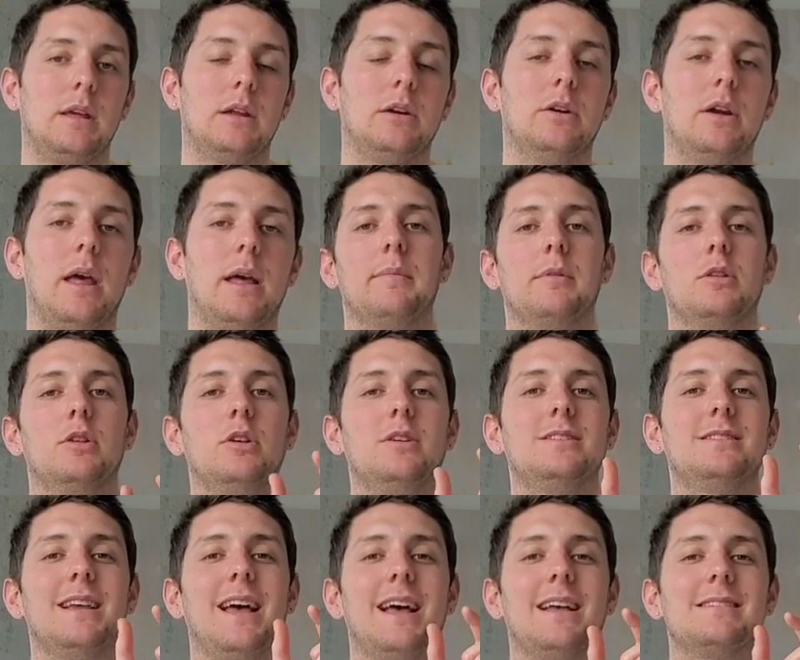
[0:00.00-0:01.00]
internet
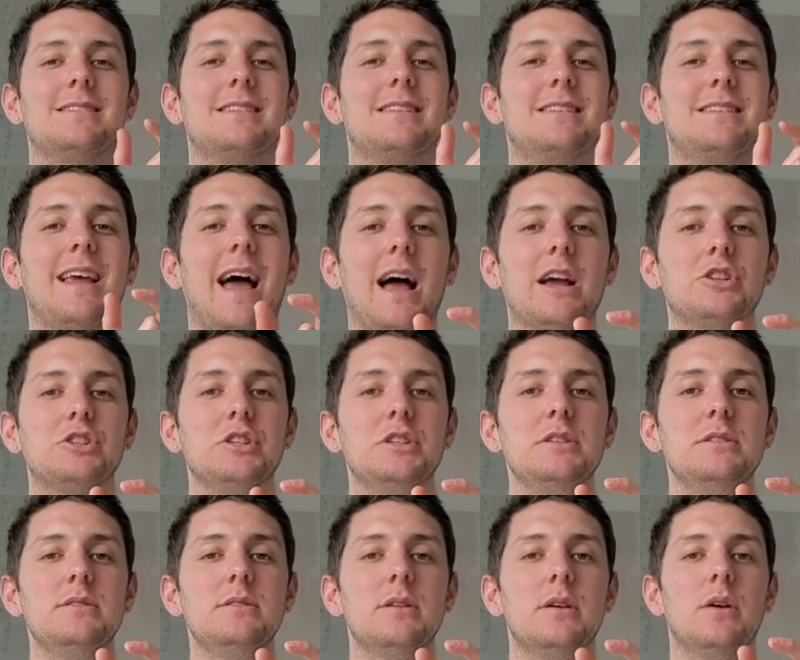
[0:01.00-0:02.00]
looks as
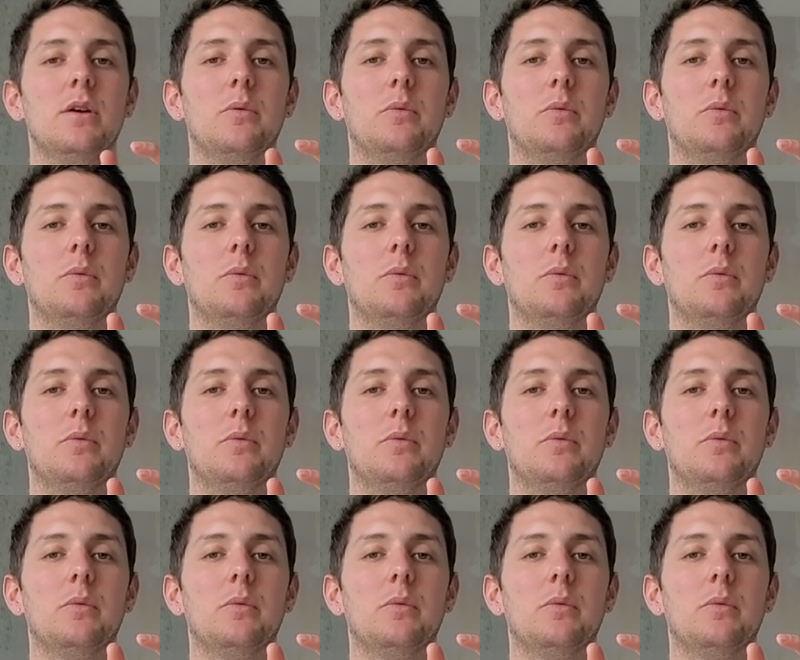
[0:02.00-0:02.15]
dashes